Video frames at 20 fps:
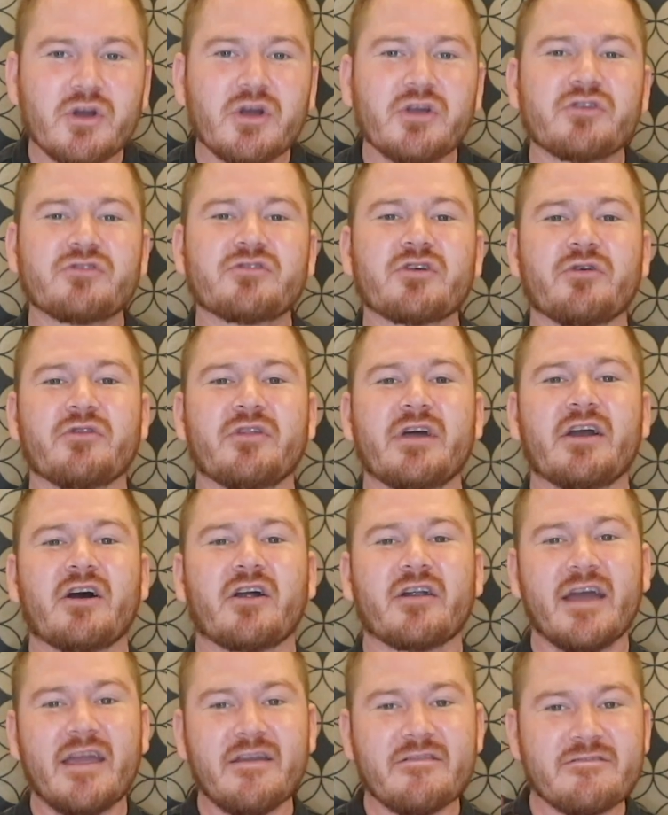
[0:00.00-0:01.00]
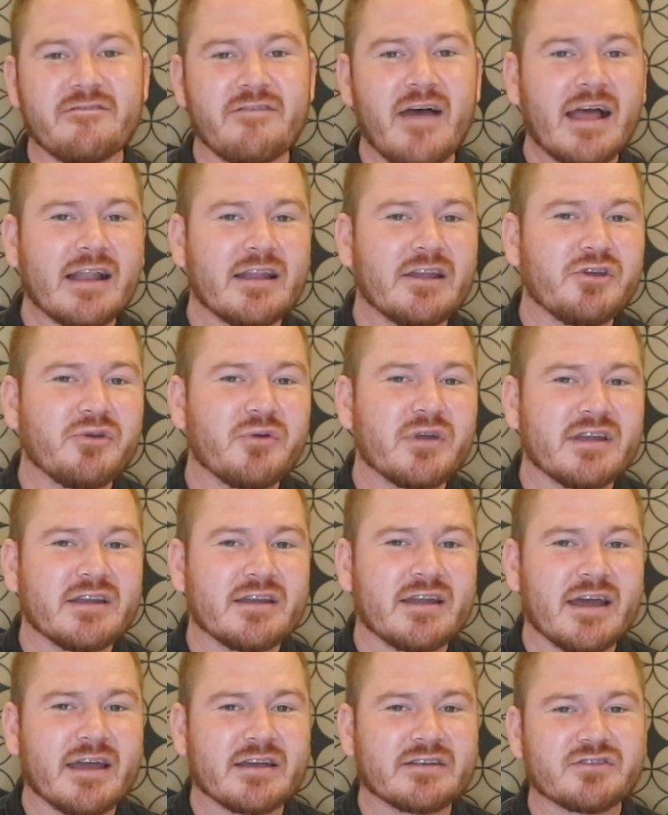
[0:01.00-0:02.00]
So they are a value
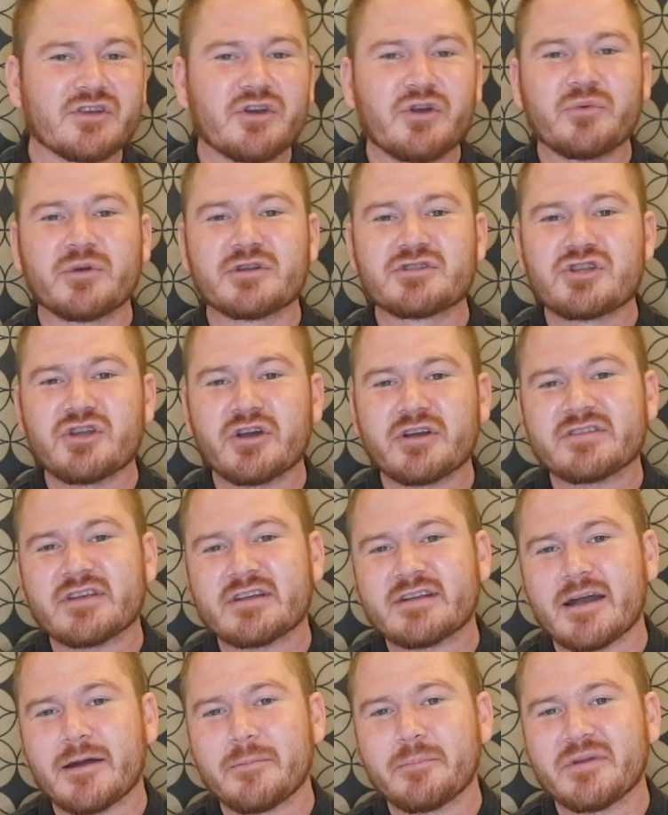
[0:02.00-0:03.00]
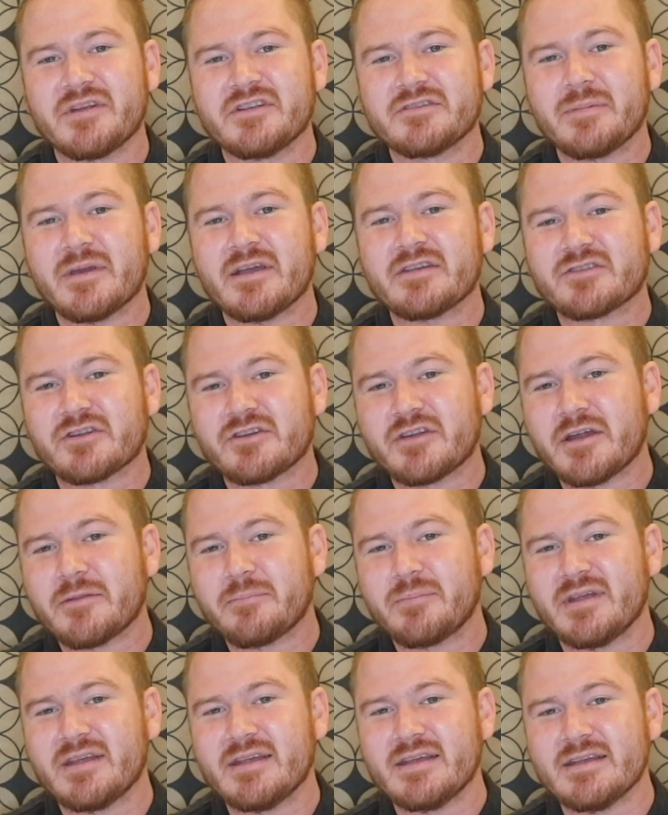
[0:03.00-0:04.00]
index which looks at companies based on their
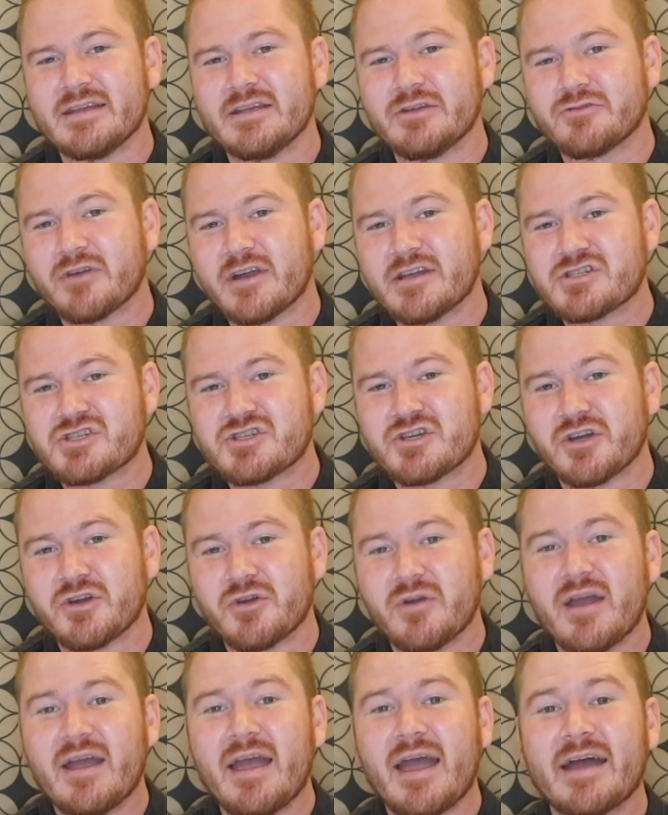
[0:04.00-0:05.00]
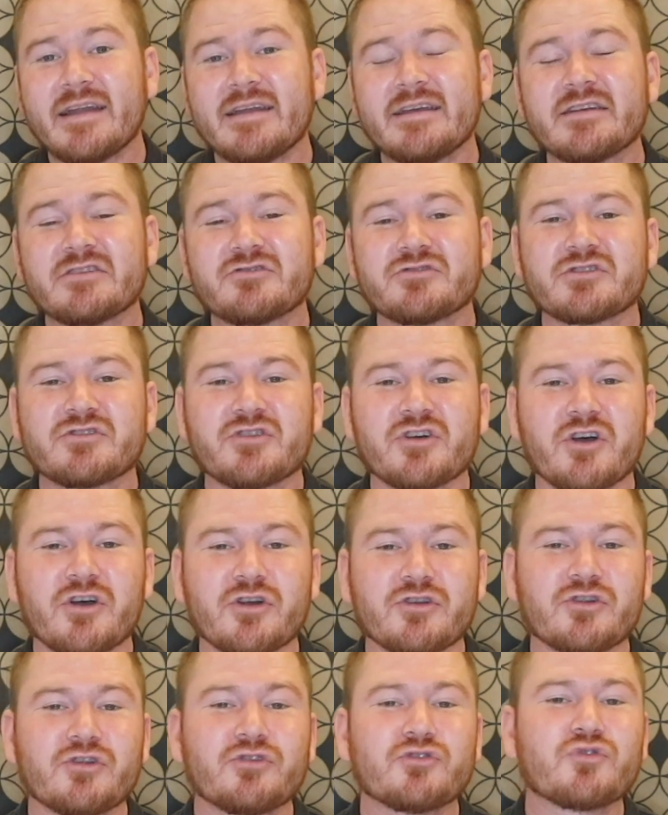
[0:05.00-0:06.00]
PE ratio, and it has
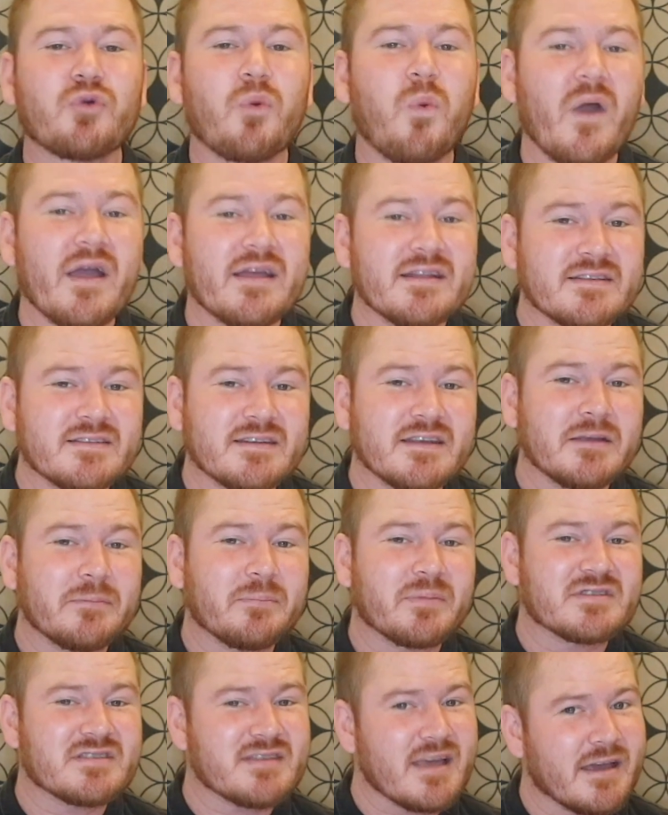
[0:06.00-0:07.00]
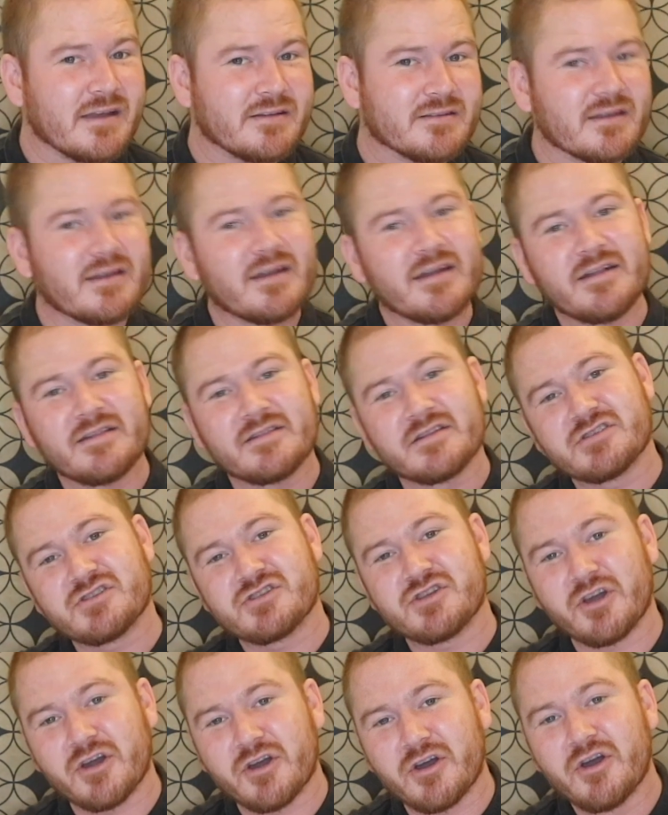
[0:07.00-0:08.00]
returned 20% this
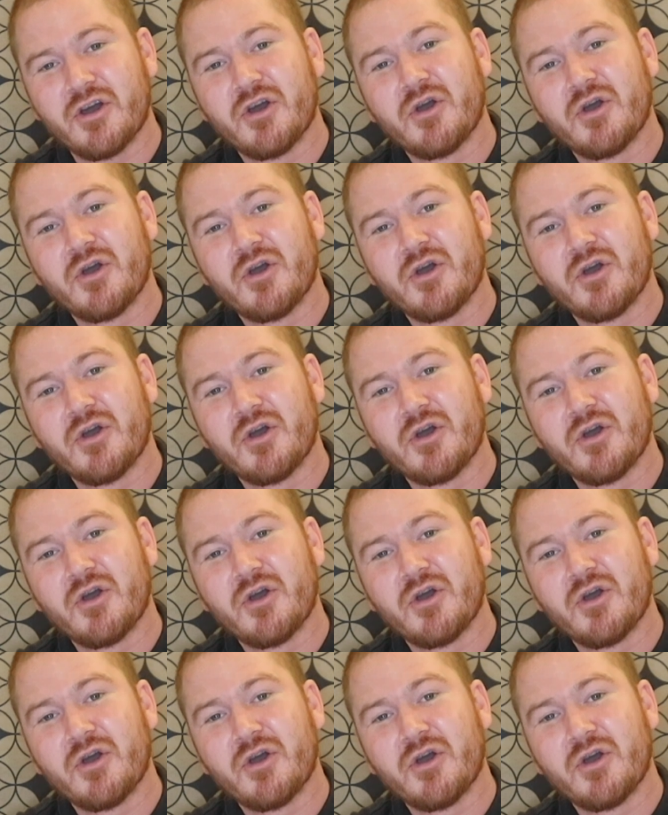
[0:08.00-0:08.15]
year,